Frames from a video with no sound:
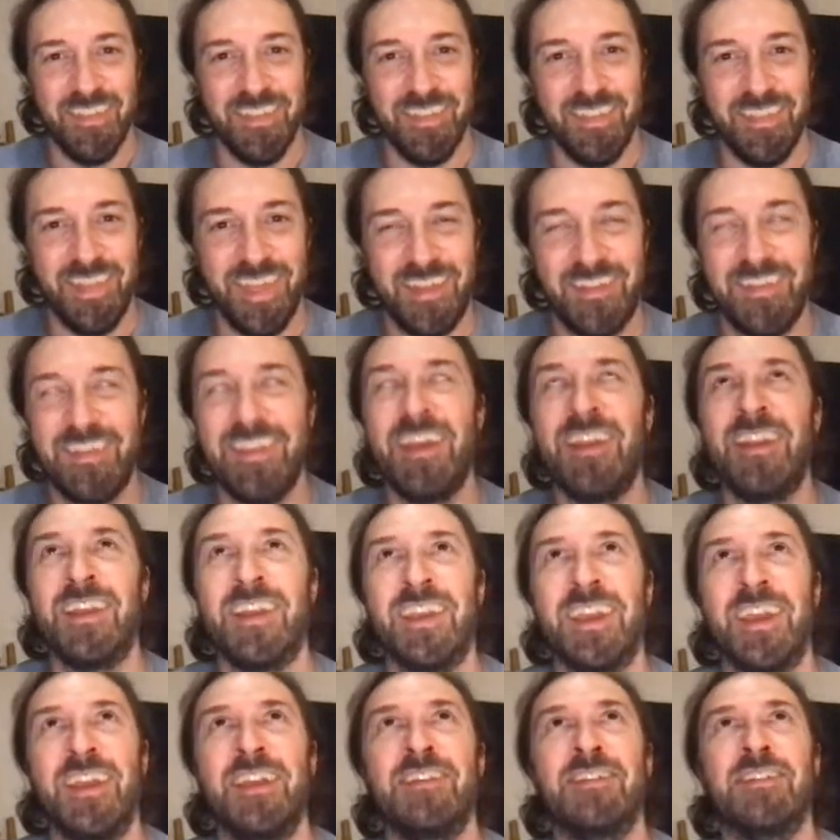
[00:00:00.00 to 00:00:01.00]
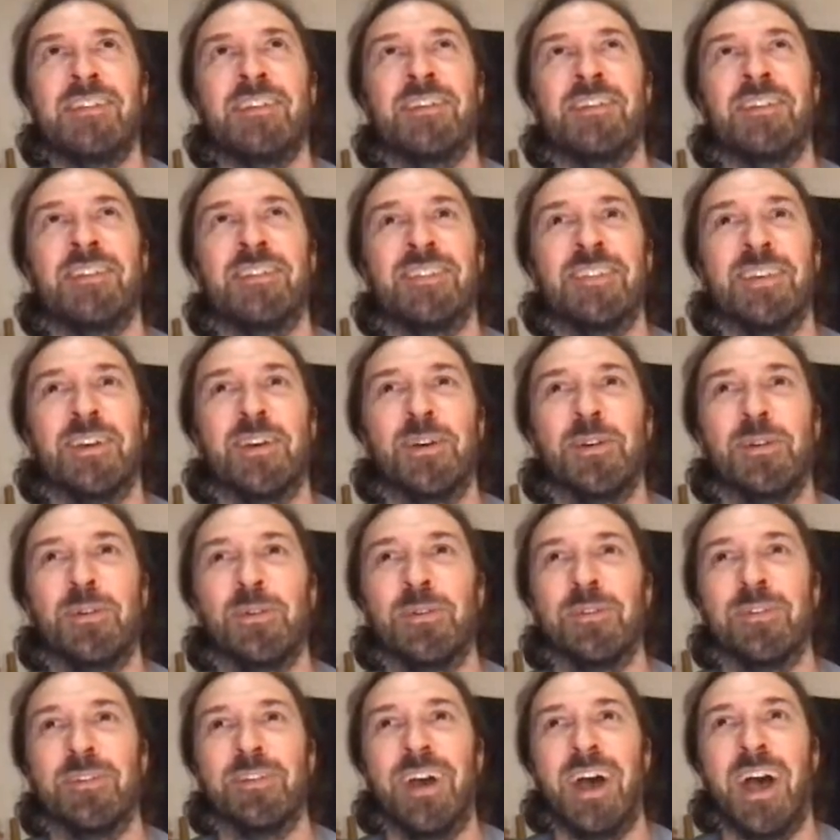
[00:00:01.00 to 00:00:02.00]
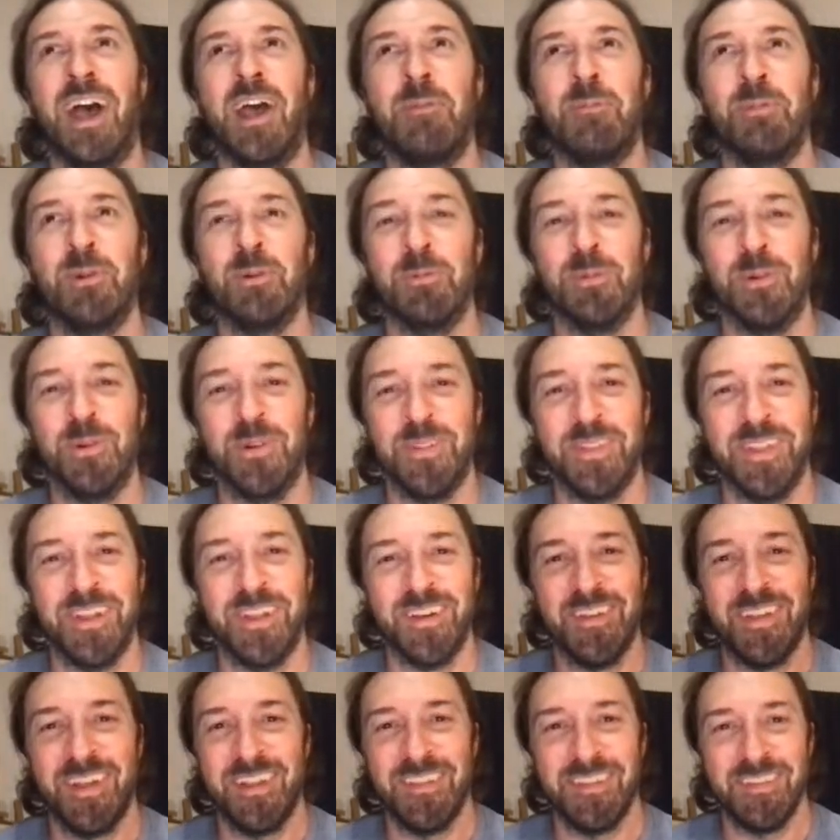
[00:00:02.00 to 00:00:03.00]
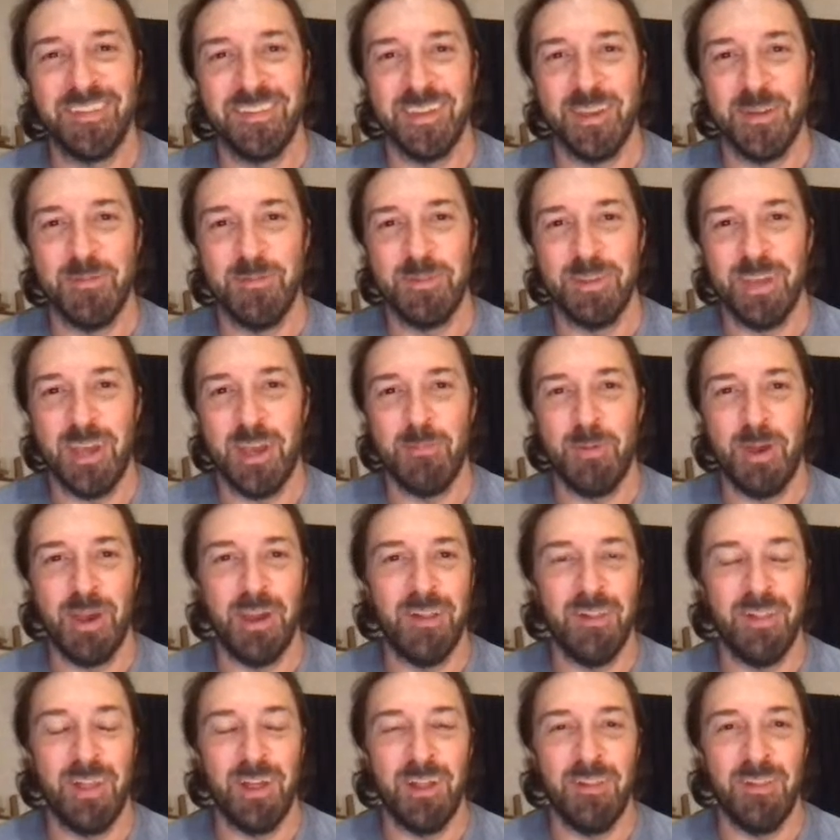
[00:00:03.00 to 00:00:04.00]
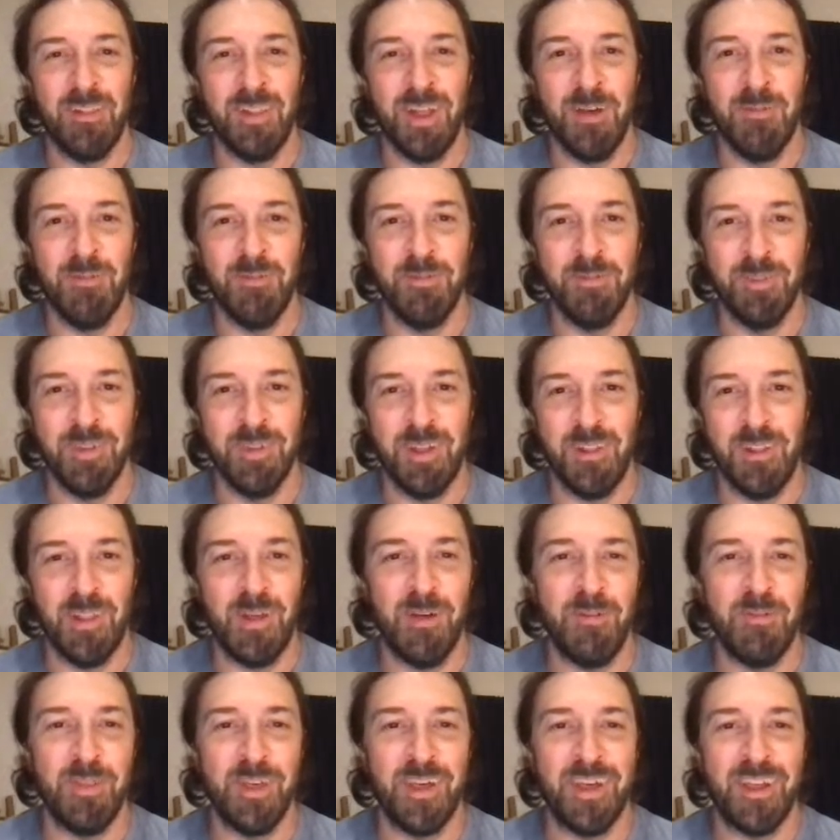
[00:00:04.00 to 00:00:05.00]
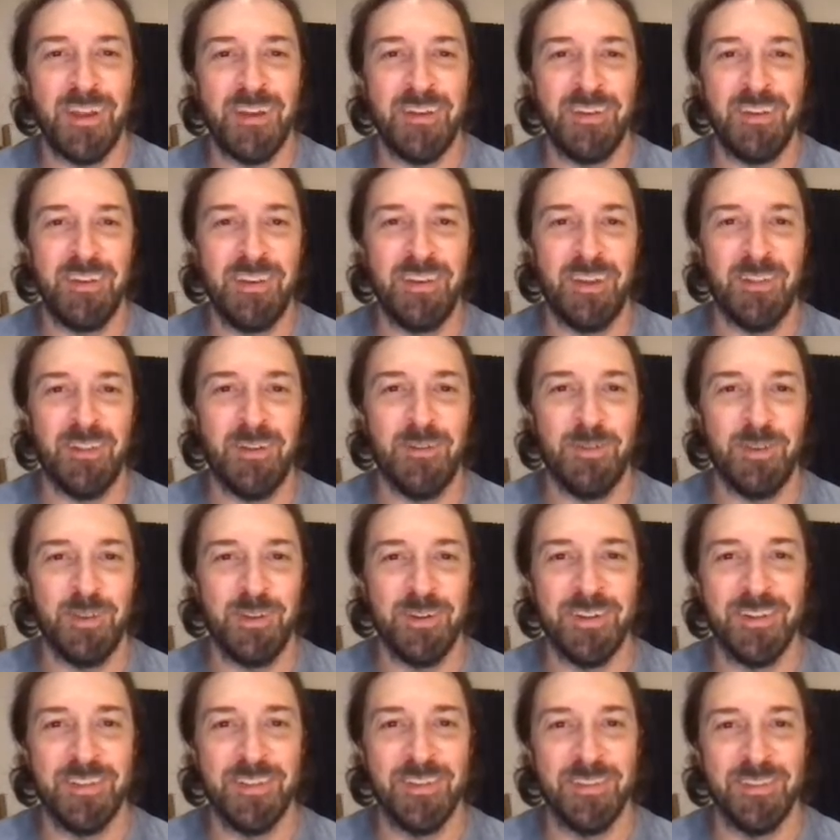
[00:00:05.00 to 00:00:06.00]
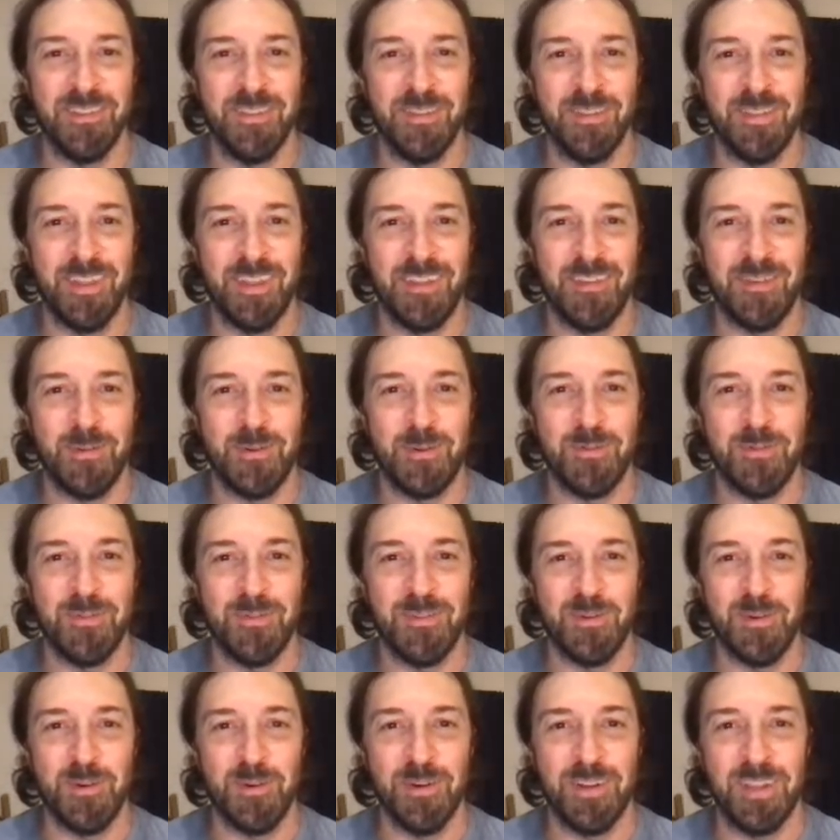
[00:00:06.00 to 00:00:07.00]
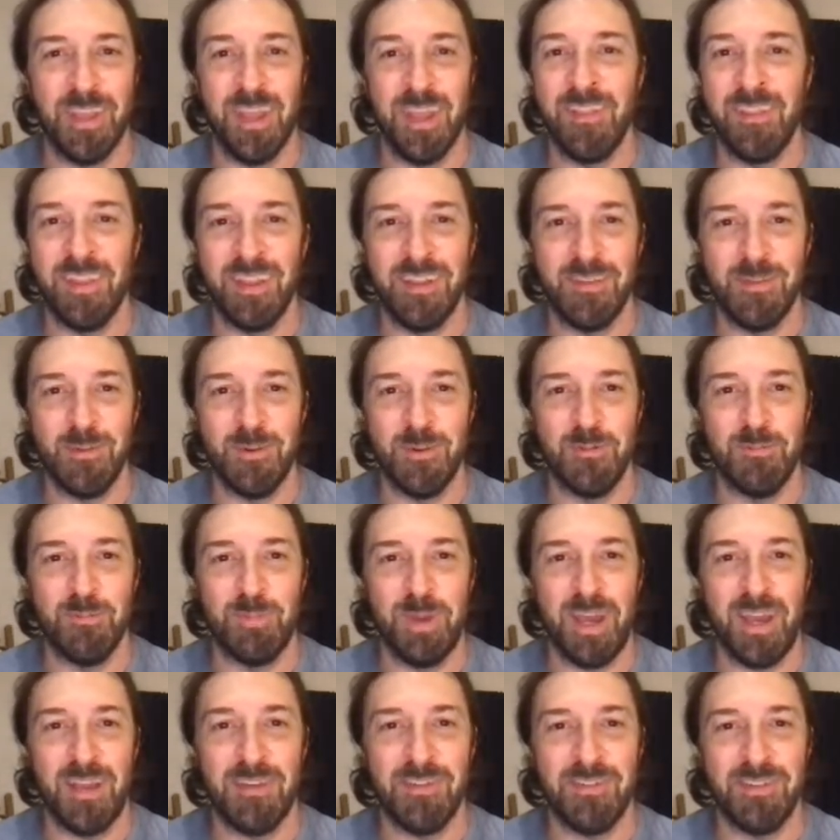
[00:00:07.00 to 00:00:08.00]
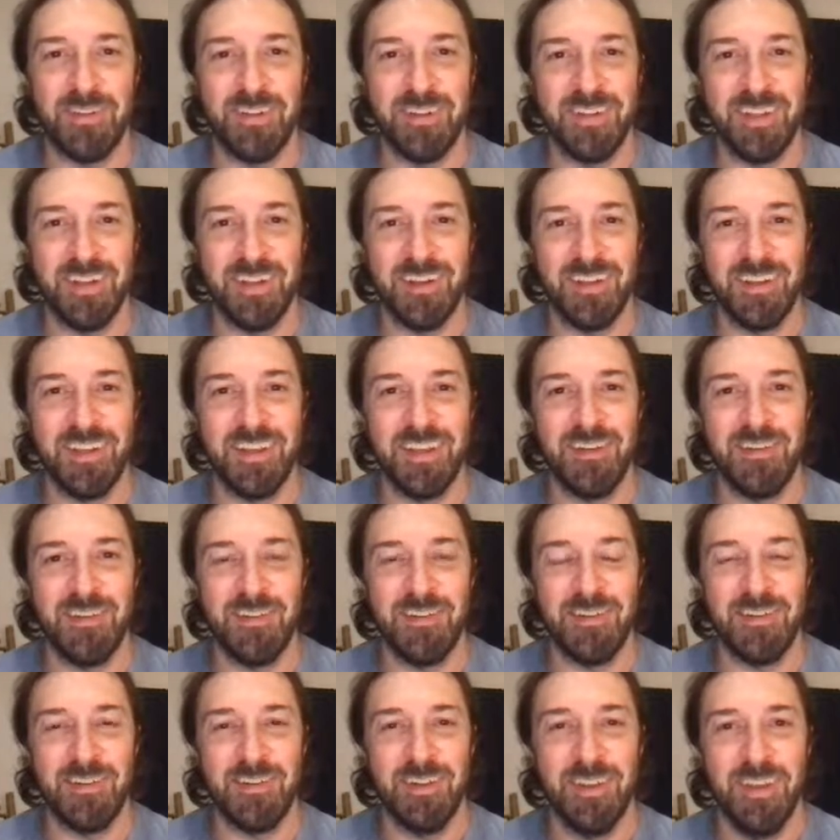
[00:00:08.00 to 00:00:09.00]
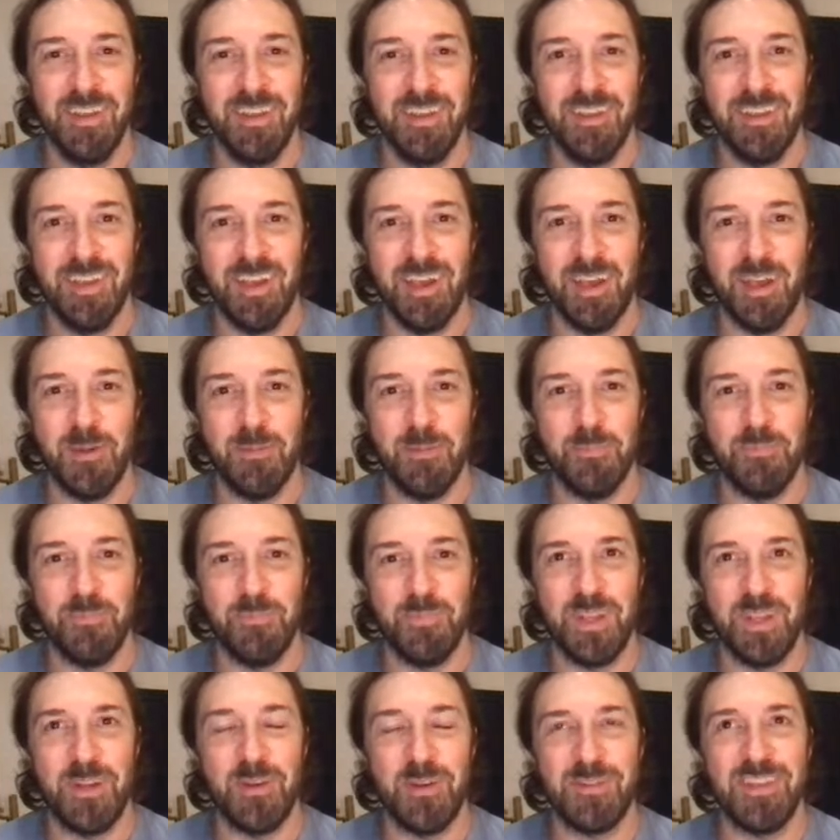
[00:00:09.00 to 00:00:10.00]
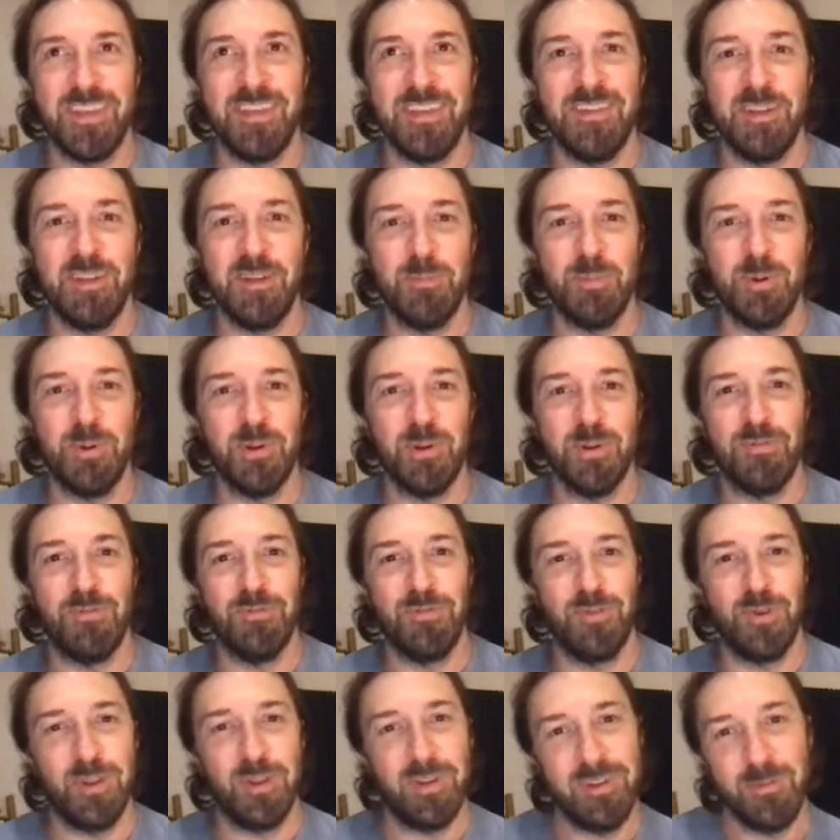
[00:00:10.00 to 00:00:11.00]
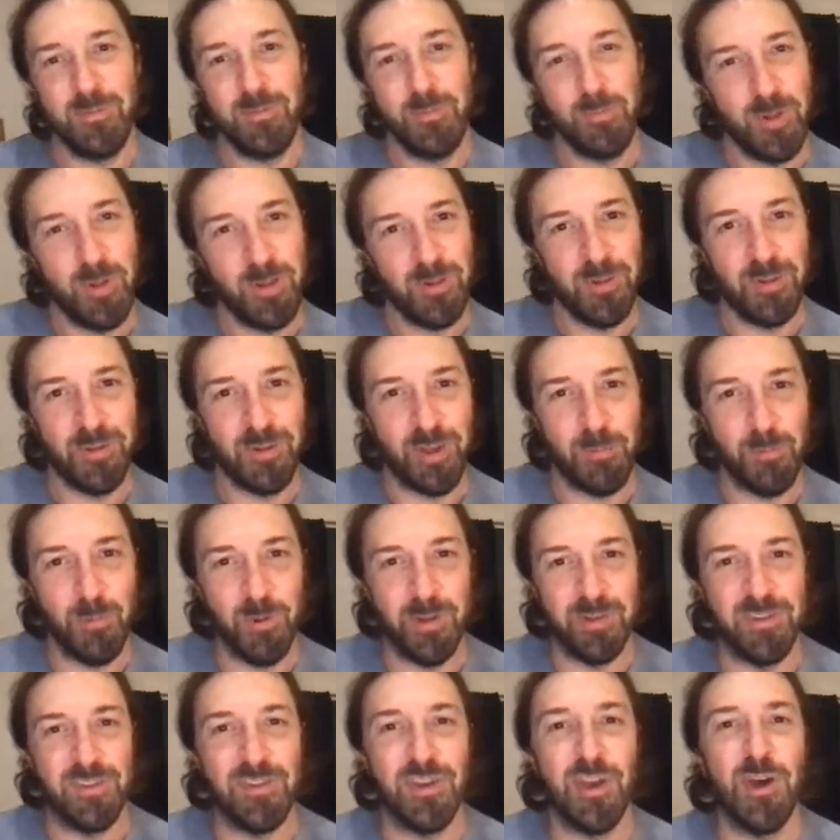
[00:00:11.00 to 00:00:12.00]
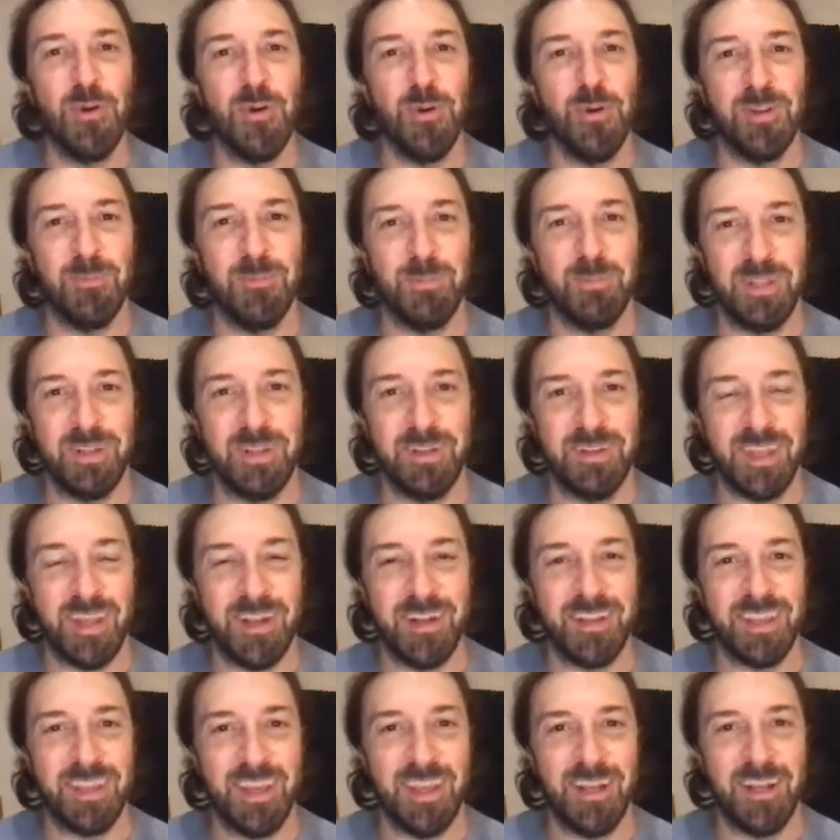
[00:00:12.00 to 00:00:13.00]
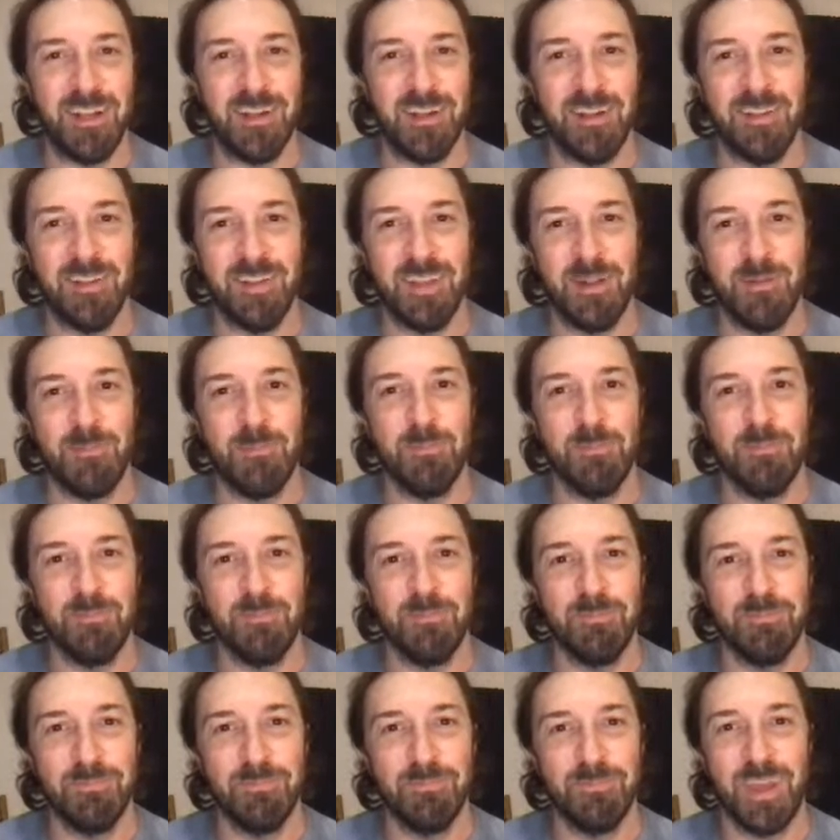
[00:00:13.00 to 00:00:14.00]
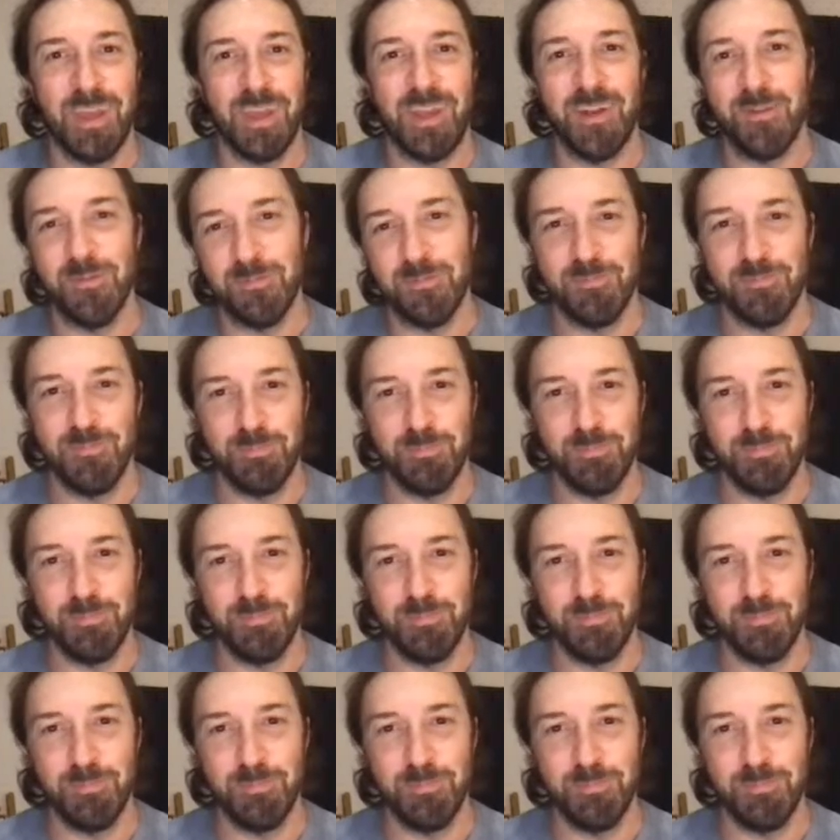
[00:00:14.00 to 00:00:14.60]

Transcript: That dedication is so admirable, though. At the same time, I love that. I love hearing that sort of story and that sort of passion and dedication. It's easy to put one toe in being dedicated and then kind of